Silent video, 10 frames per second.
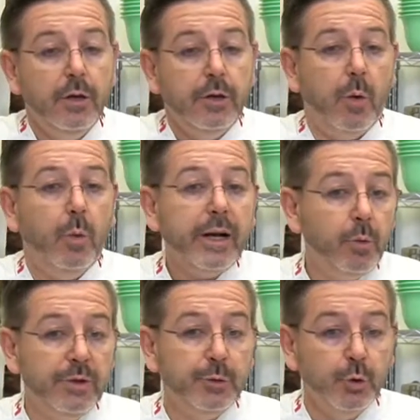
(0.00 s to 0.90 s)
Now, what I
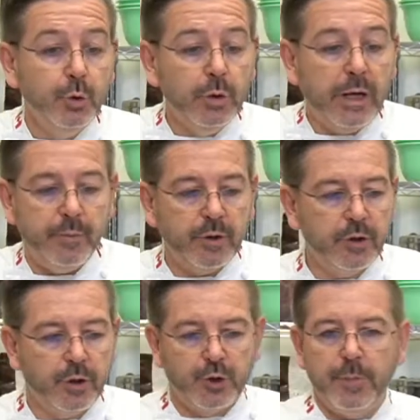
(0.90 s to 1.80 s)
will do, I'm not
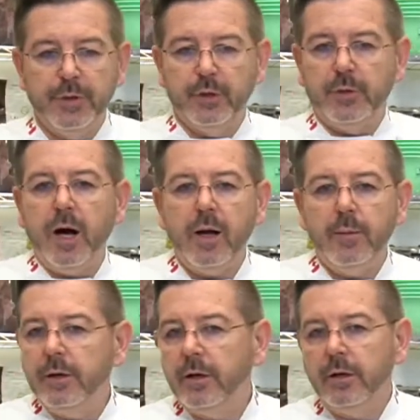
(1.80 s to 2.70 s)
going to drop it on the
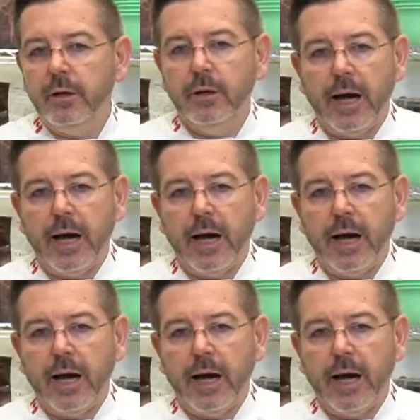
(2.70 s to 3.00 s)
marble.